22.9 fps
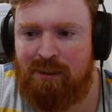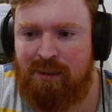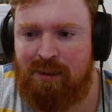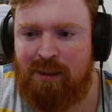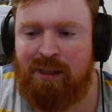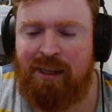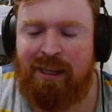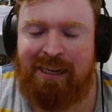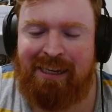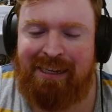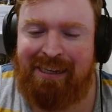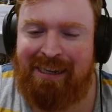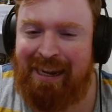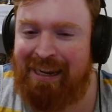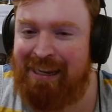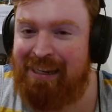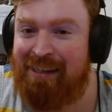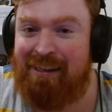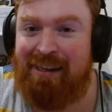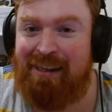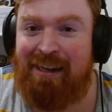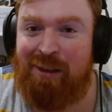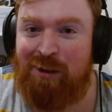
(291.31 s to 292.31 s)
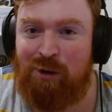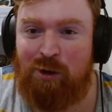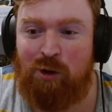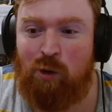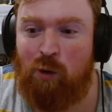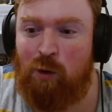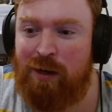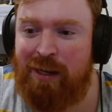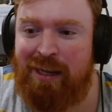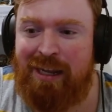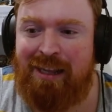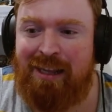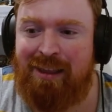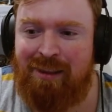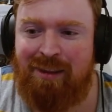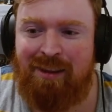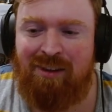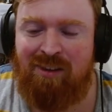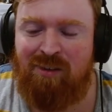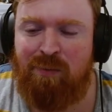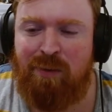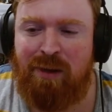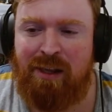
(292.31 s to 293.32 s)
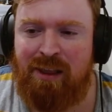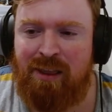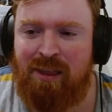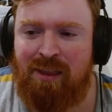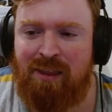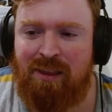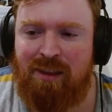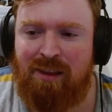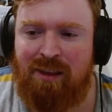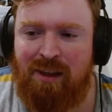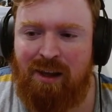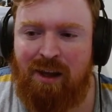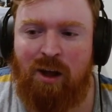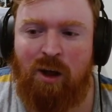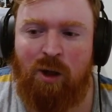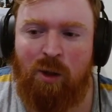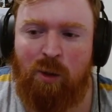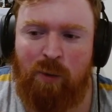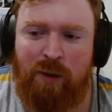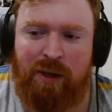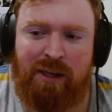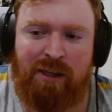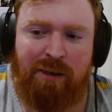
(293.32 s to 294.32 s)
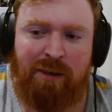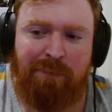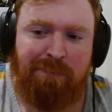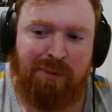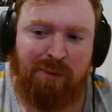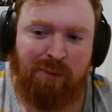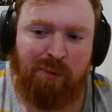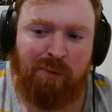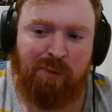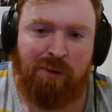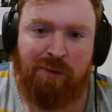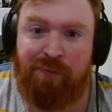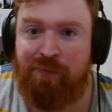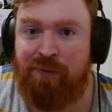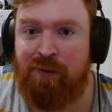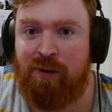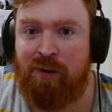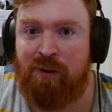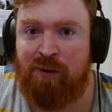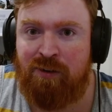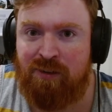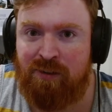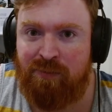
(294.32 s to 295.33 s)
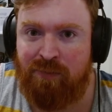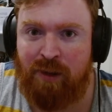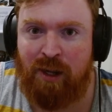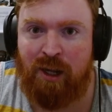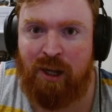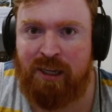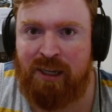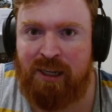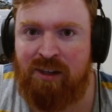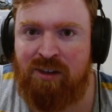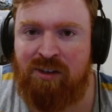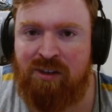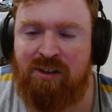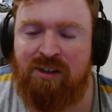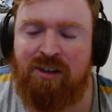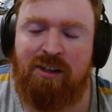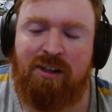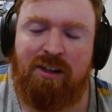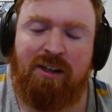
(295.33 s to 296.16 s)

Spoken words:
the like 19th or 20th of this month all the way up through the 1st of August.